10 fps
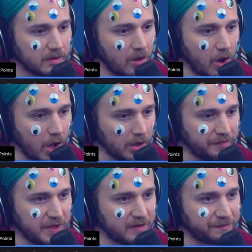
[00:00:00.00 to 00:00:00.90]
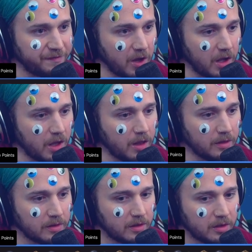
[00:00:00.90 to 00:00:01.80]
all of these fall
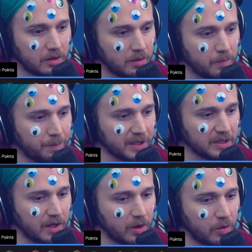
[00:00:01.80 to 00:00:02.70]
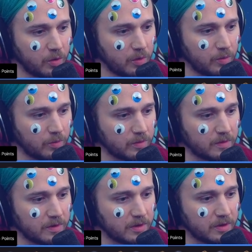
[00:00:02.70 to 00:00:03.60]
below
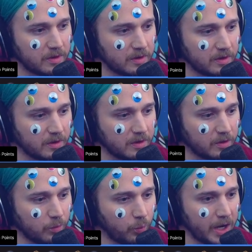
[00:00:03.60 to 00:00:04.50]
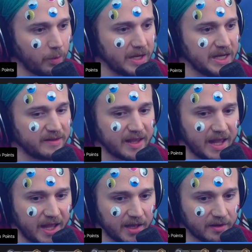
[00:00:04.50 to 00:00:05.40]
where we need to hit.